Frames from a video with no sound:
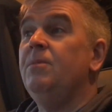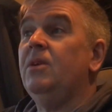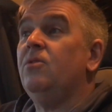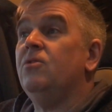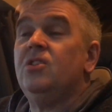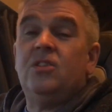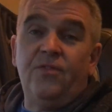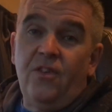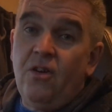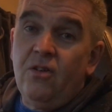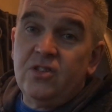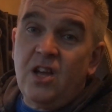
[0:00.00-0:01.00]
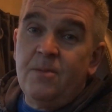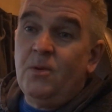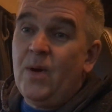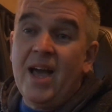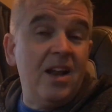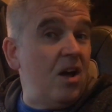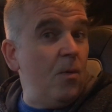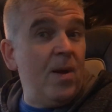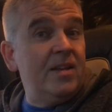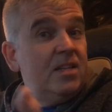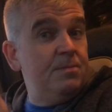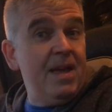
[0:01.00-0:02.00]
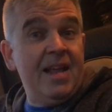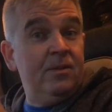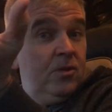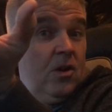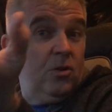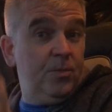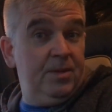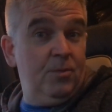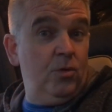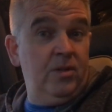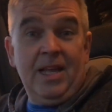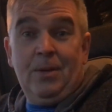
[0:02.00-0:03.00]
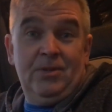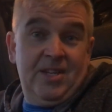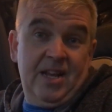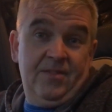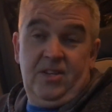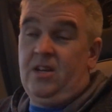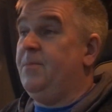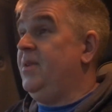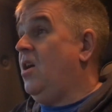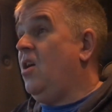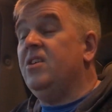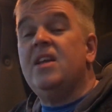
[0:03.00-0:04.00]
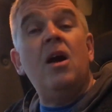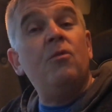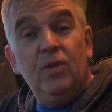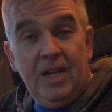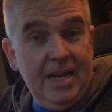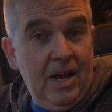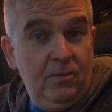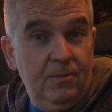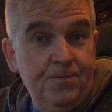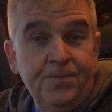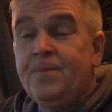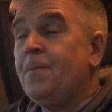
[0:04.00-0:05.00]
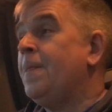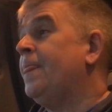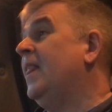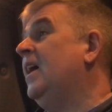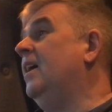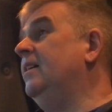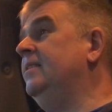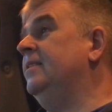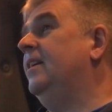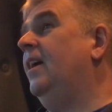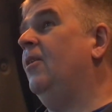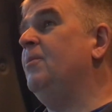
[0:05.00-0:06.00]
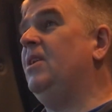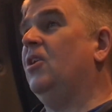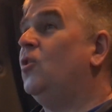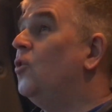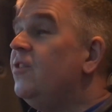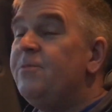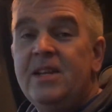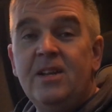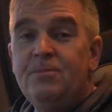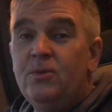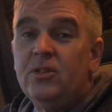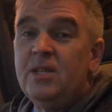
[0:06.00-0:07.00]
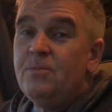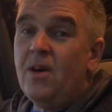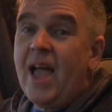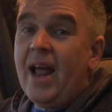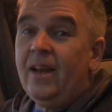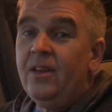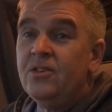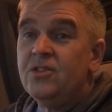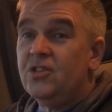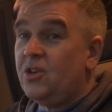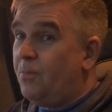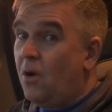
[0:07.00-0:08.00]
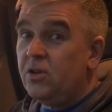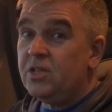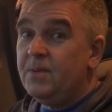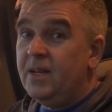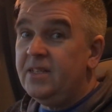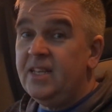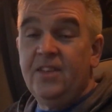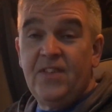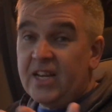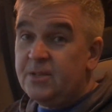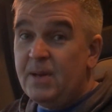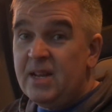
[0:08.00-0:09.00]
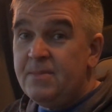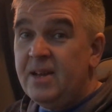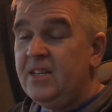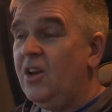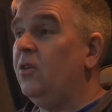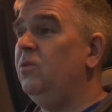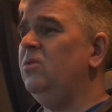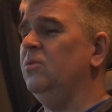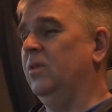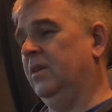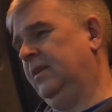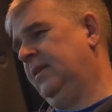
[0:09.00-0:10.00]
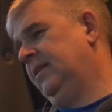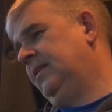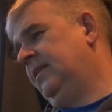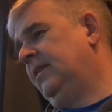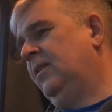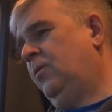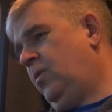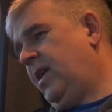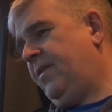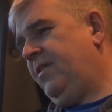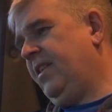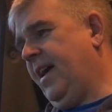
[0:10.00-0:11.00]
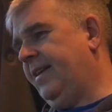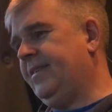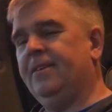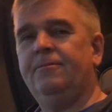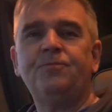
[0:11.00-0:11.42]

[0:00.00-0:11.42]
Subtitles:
Because as far as I'm aware, I went to bed and got up in the morning, that was the end of it. I mean, I don't really know. I mean, I could have been abducted by aliens. There's a possibility. They've experimented and gone, ooh, we'll get rid of that.